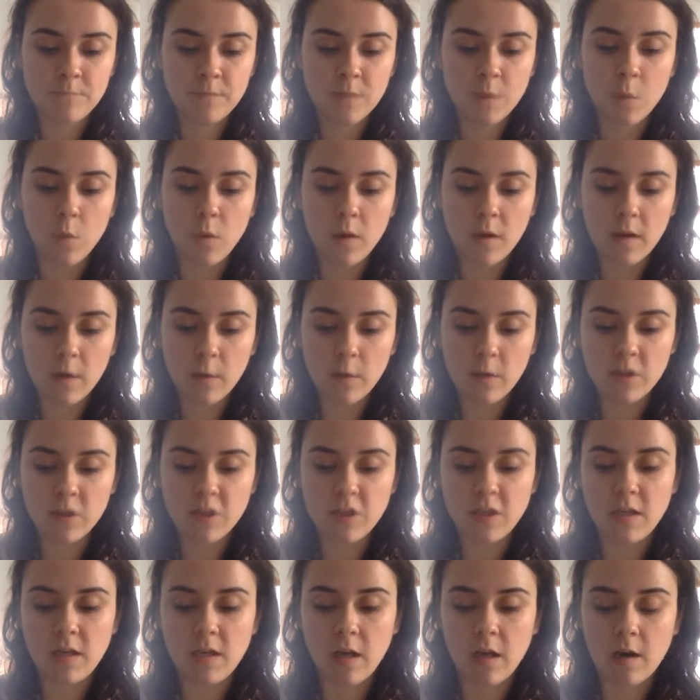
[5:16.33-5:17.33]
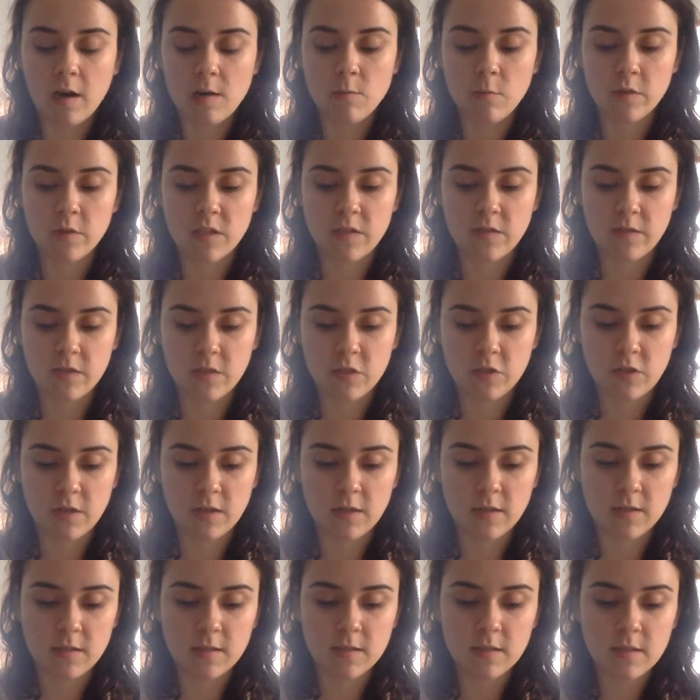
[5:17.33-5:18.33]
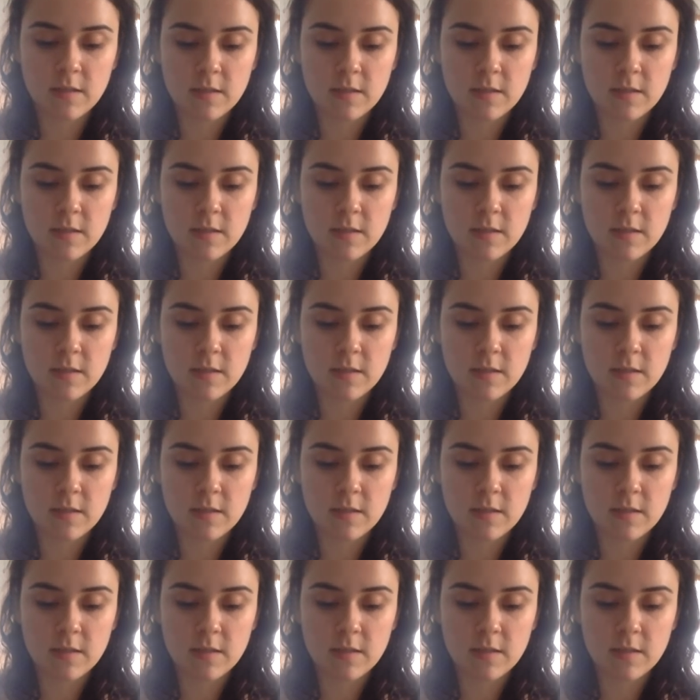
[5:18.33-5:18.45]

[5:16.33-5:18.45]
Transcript: the one in which he carried most of his tricks.